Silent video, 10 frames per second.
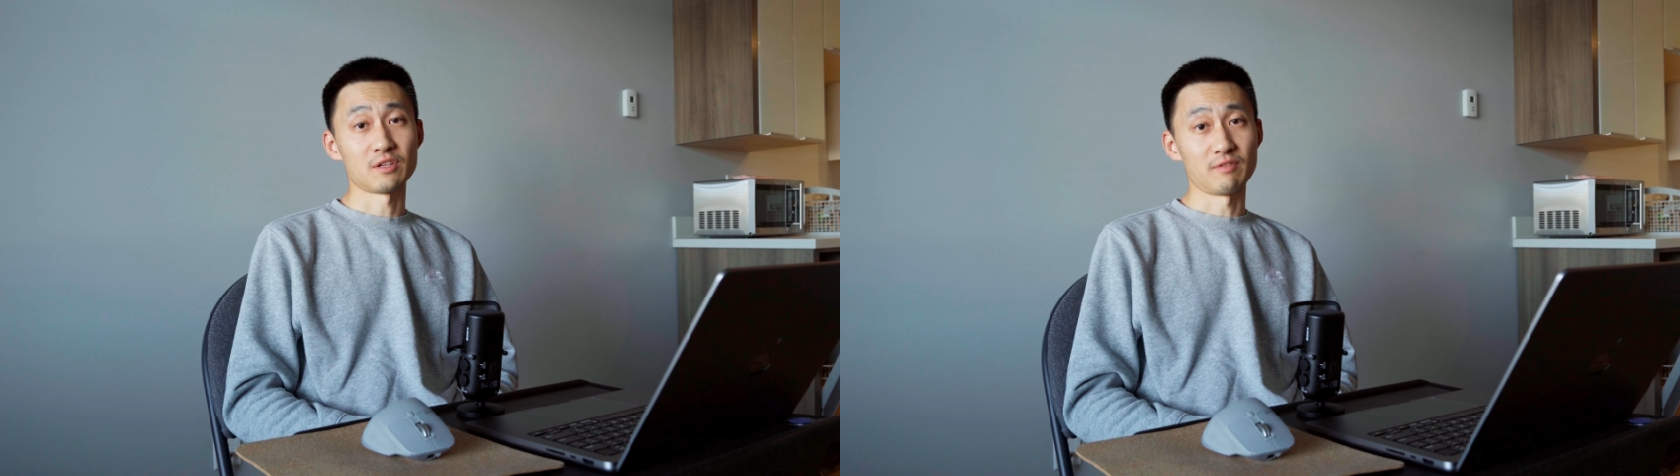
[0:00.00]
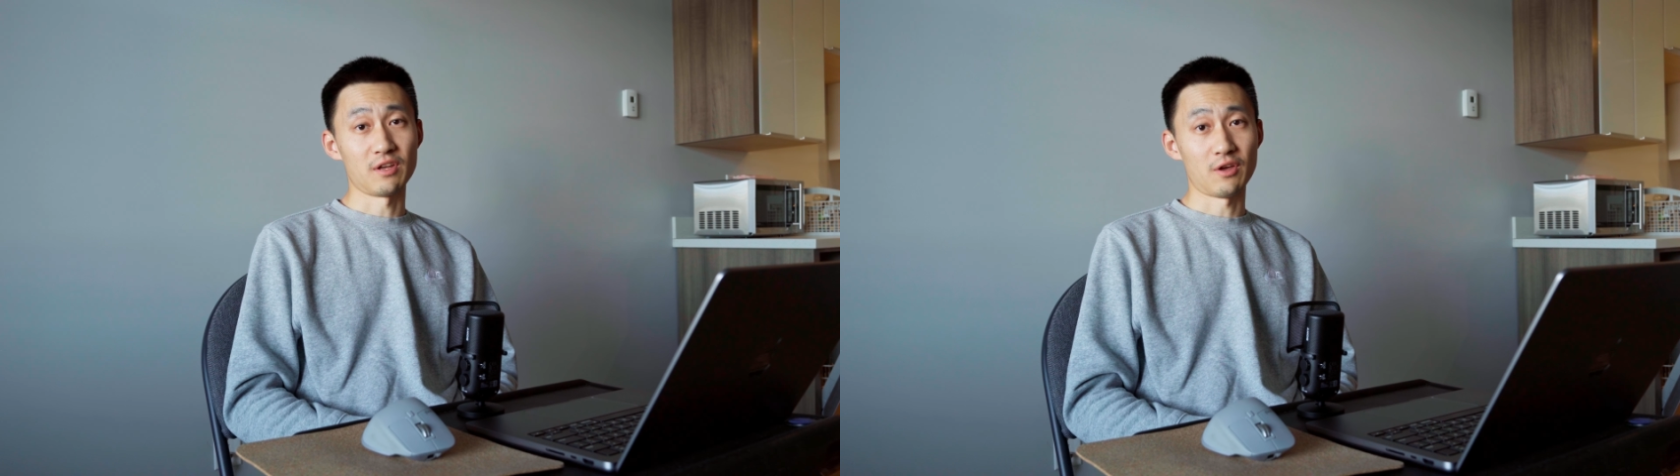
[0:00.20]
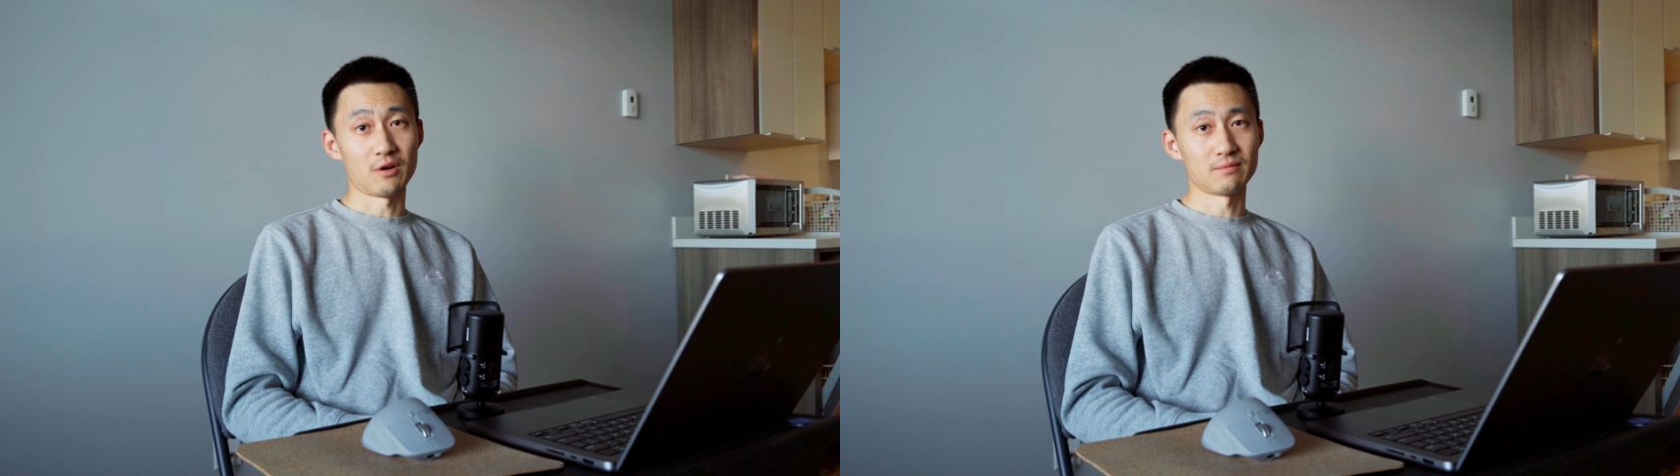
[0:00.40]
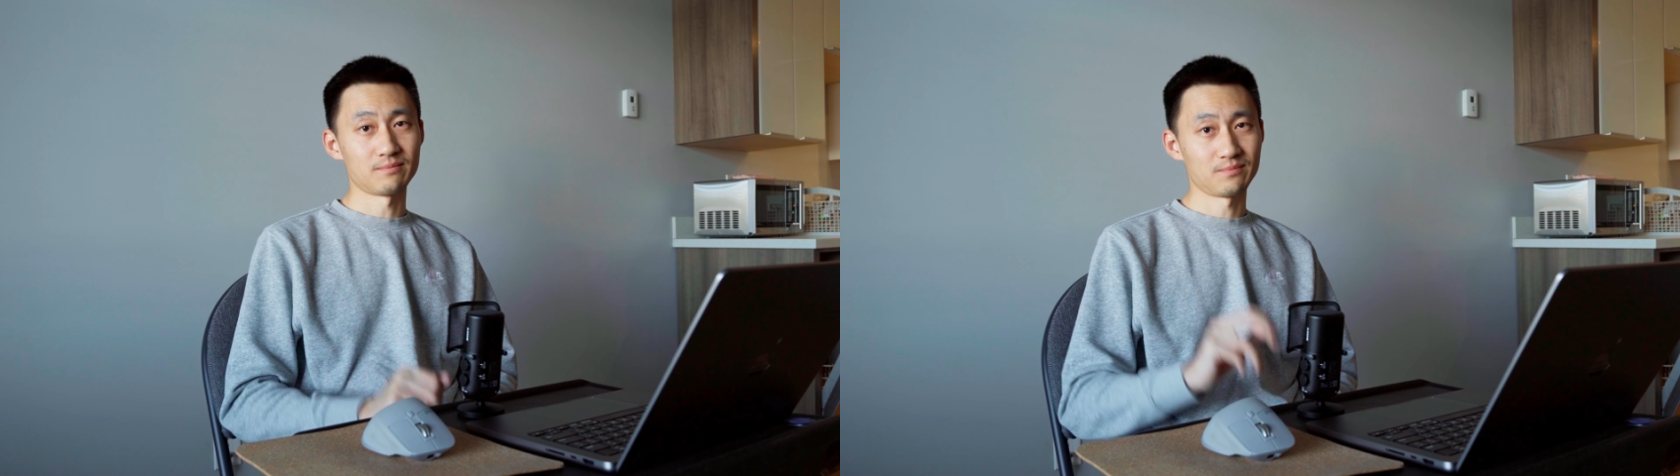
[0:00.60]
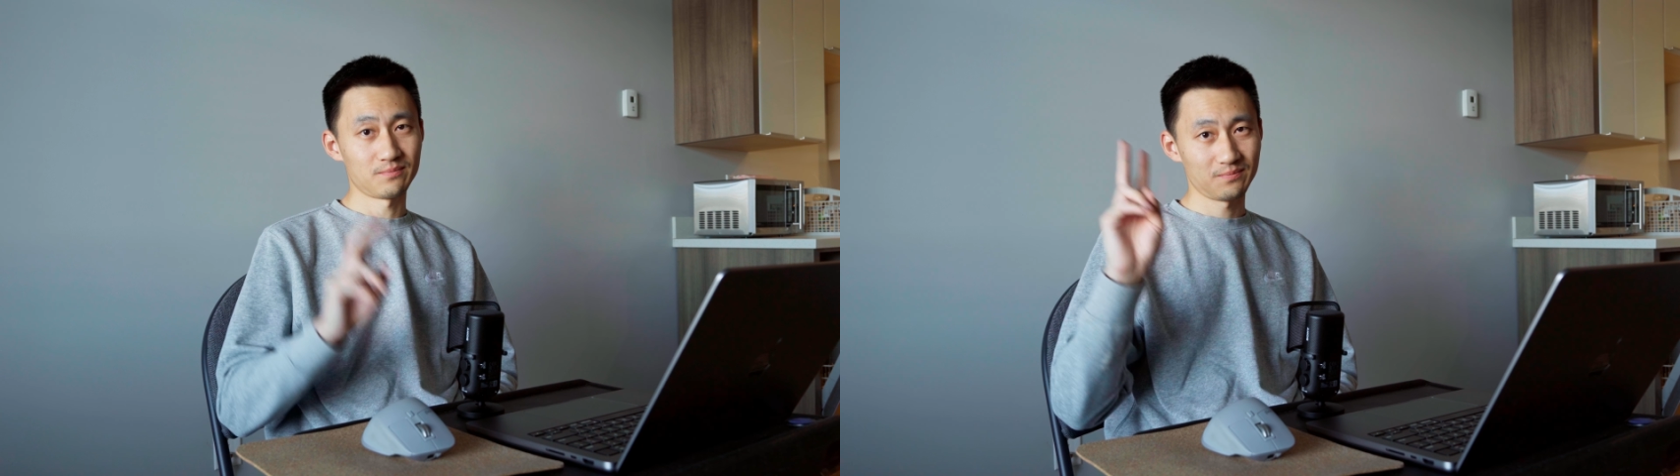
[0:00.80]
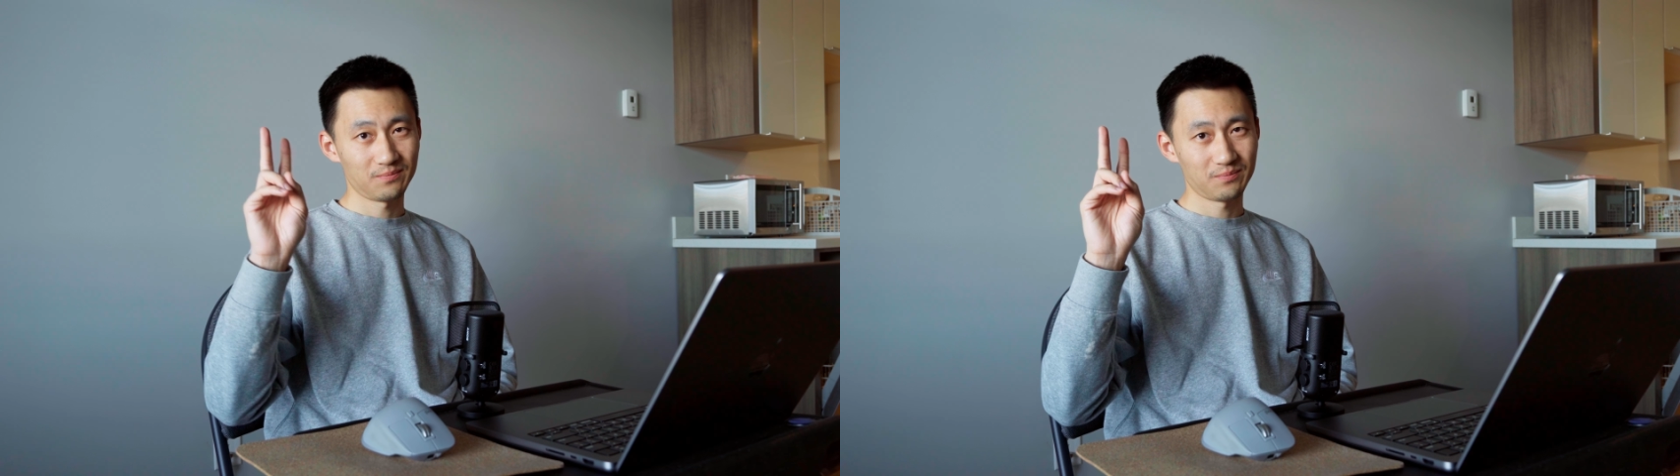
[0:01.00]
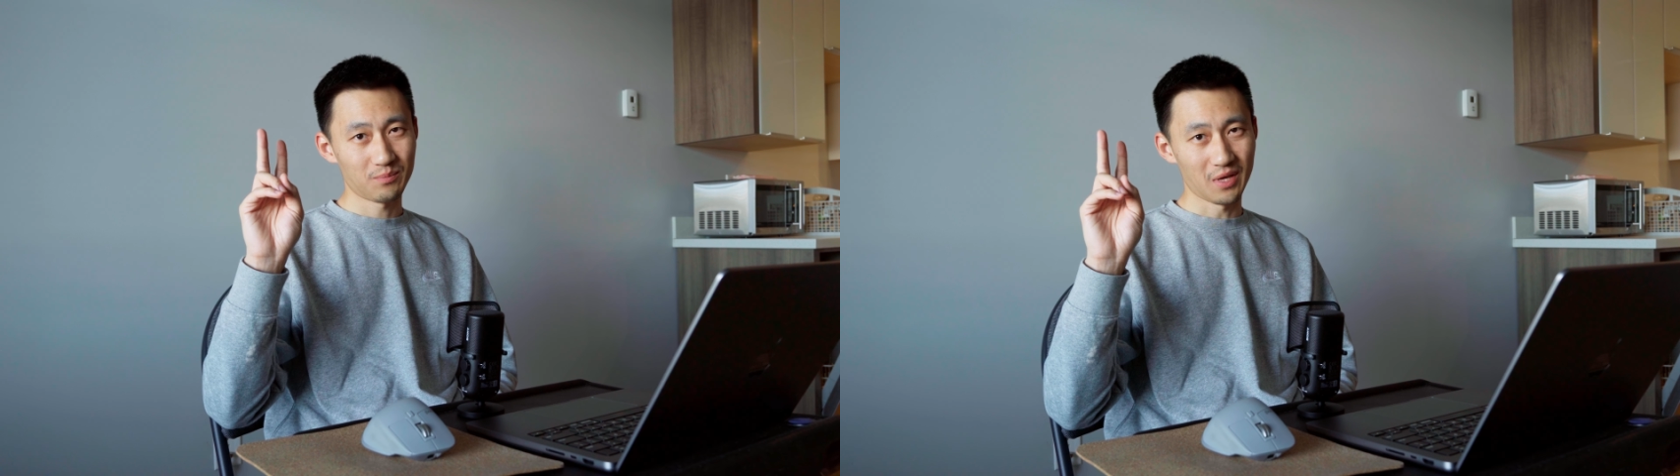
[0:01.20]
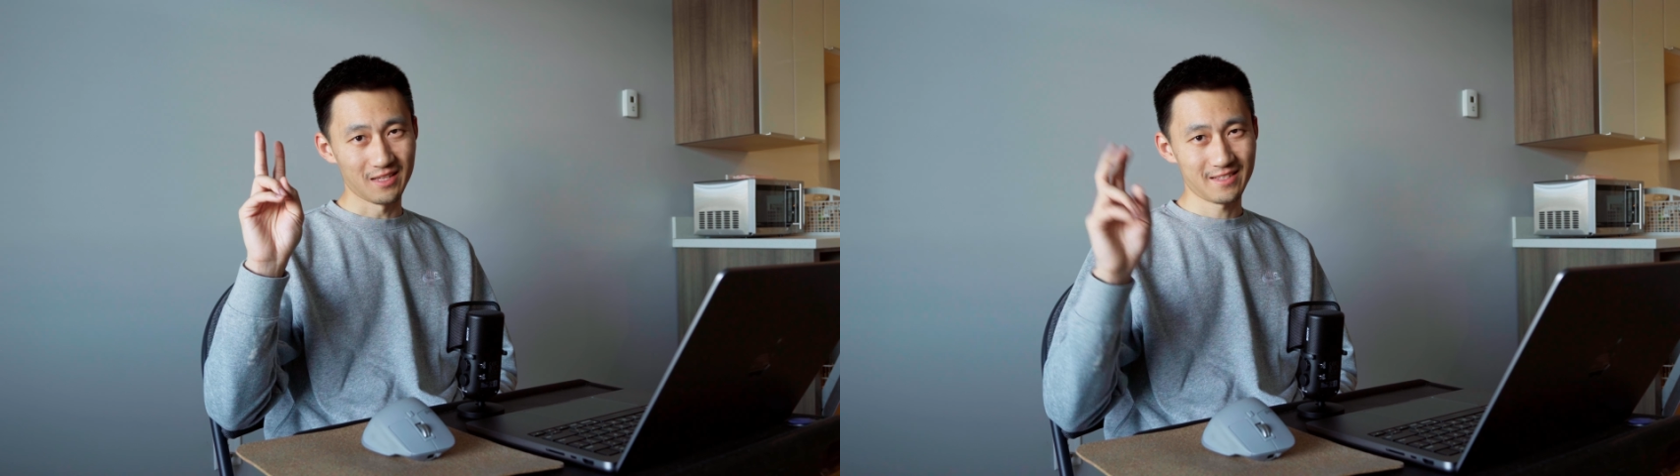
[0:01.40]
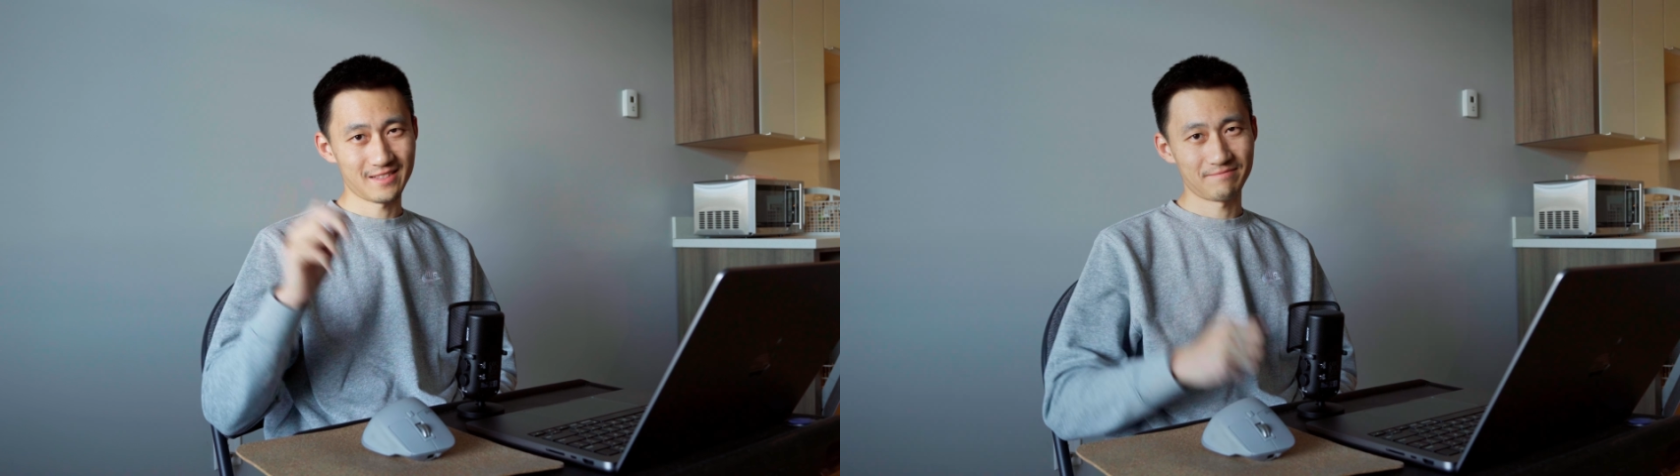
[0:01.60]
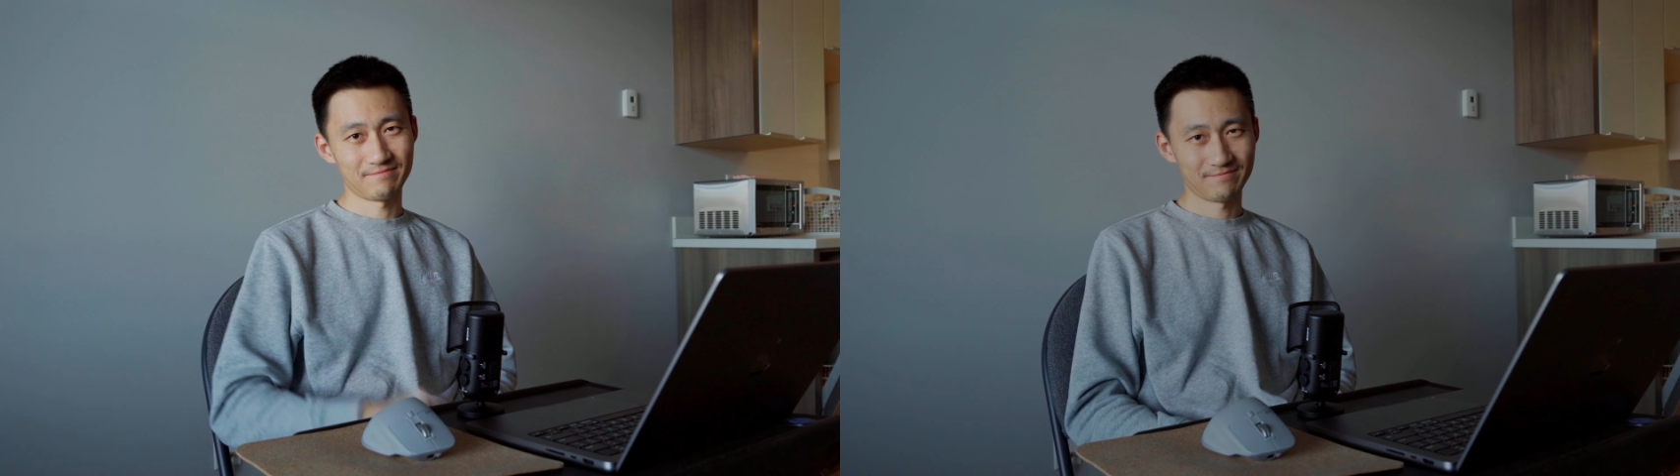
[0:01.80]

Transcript: video. Peace.